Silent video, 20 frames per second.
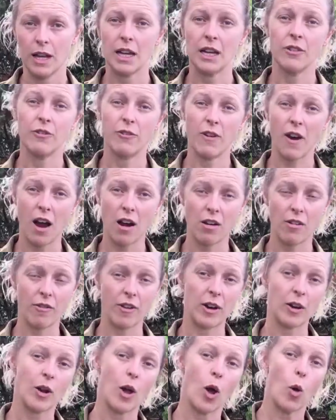In a fire
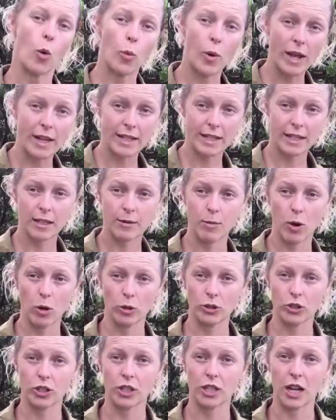event, wetting the
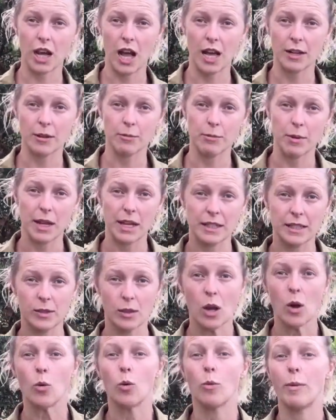mulch in garden beds
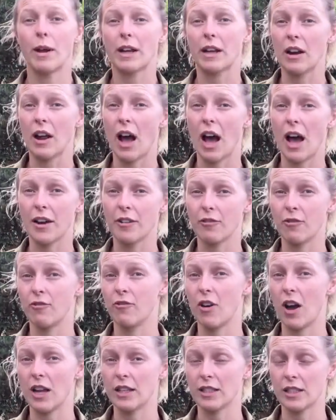will make it harder for
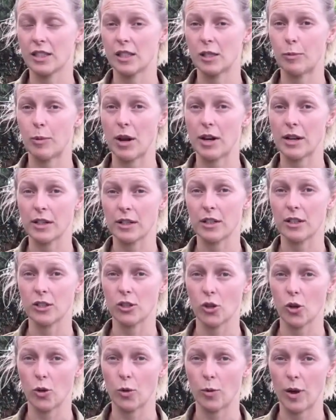fires to spread into the
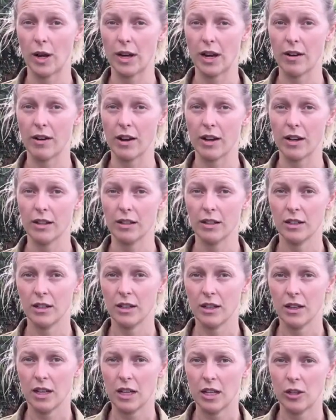Zone 1 area.
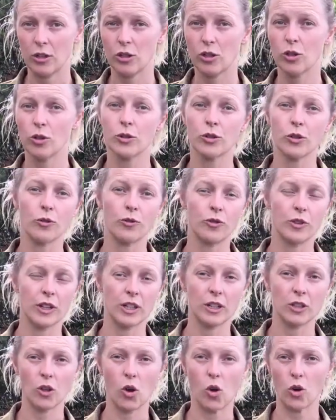You should also
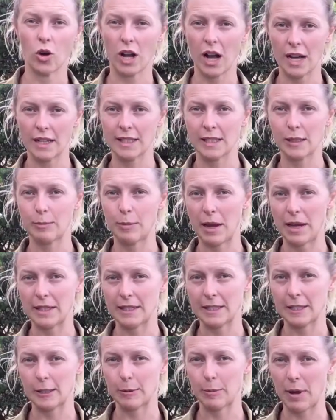fill all gutters,
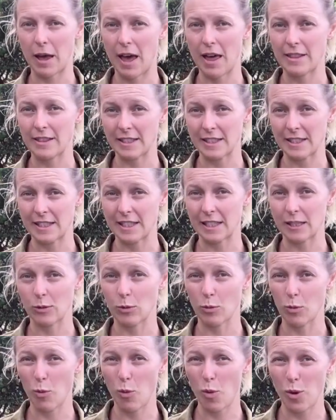basins, baths and sinks
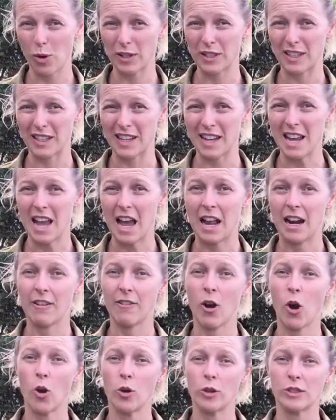with water and
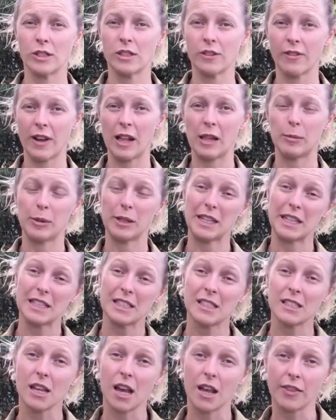have hoses available
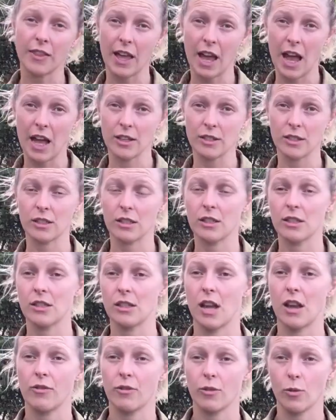inside the house to
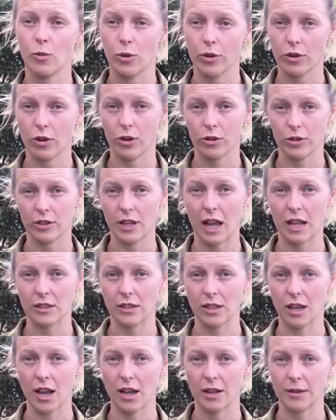siphon water
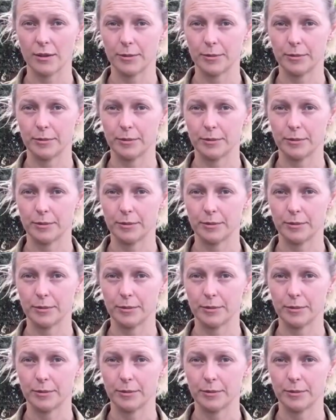outside.